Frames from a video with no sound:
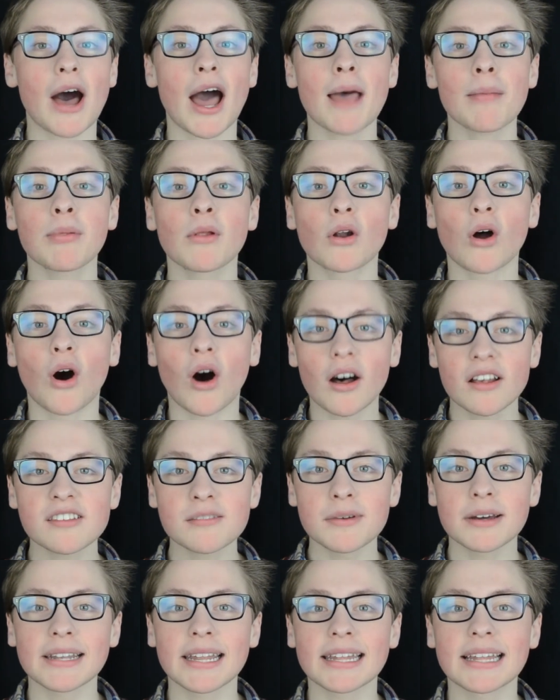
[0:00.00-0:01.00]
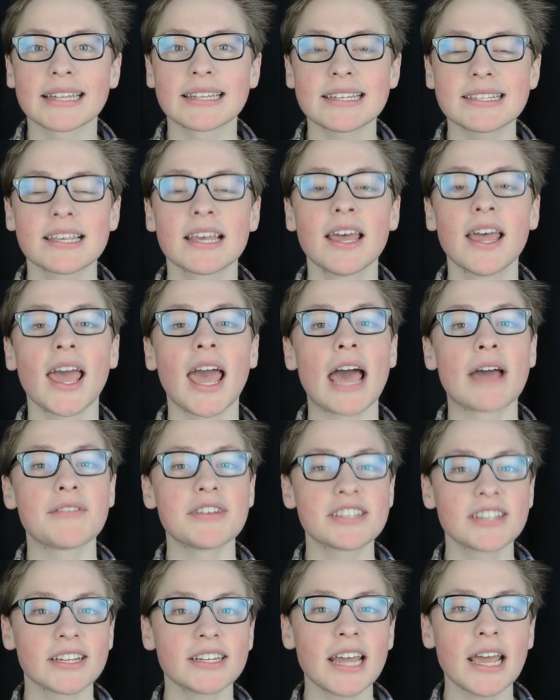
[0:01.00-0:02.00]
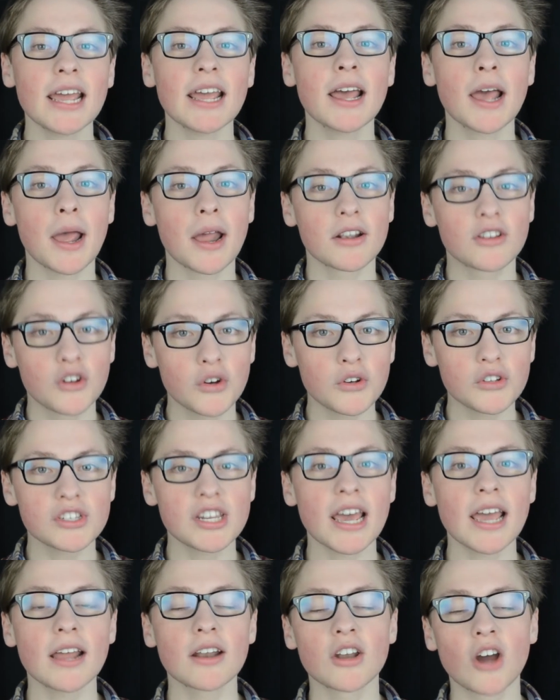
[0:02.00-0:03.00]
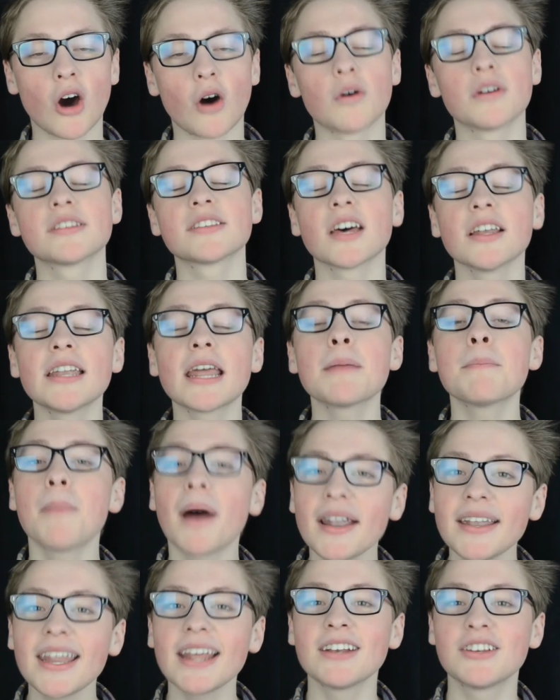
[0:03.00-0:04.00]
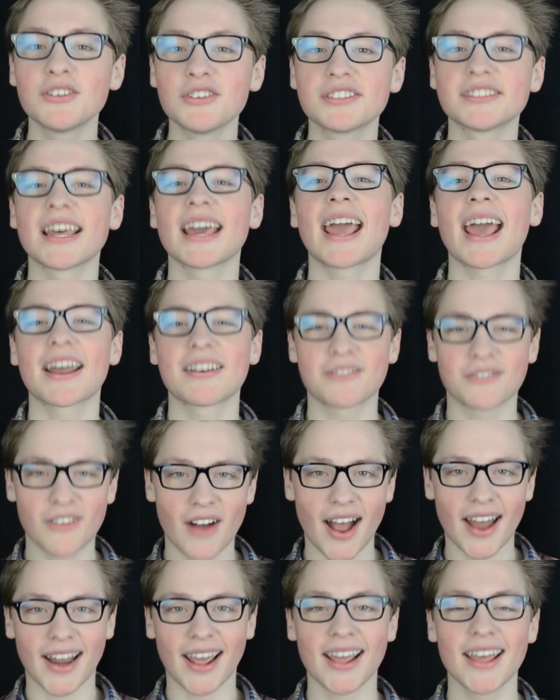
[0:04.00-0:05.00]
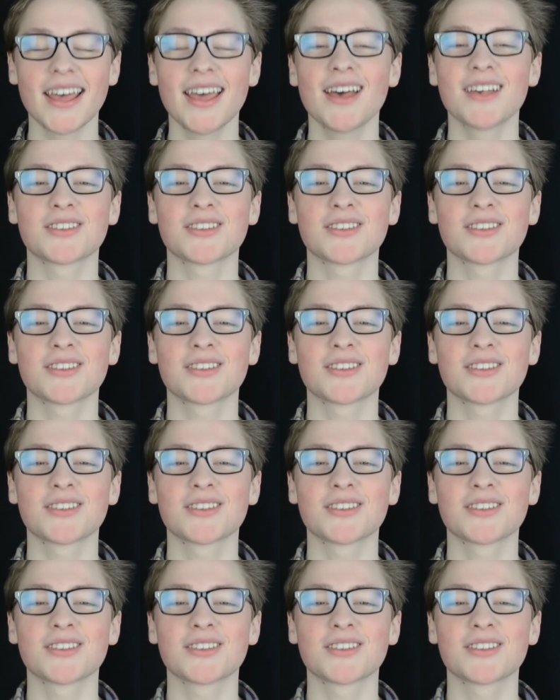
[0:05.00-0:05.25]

I upload awesome content like this every Sunday, Monday, Tuesday, and Friday.